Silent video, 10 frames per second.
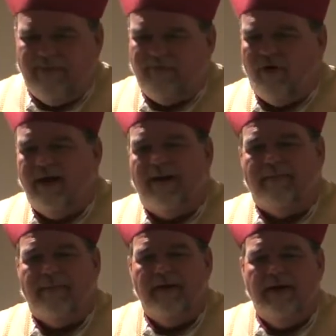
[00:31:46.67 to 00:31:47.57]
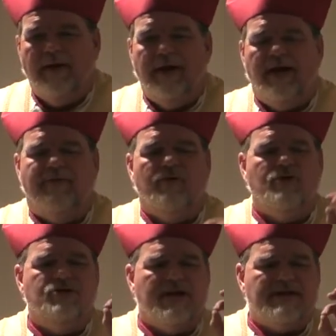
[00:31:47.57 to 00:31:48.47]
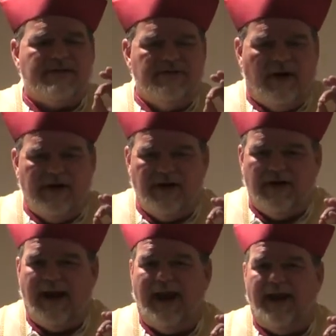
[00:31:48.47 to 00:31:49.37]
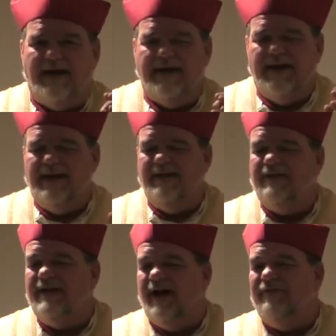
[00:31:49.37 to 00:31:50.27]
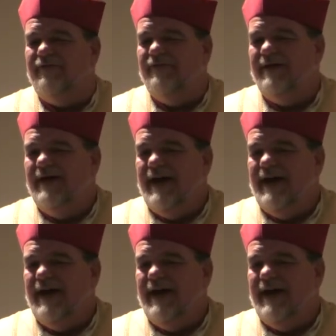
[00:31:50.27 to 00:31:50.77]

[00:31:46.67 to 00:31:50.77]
before him. If you just nod your head, it is enough.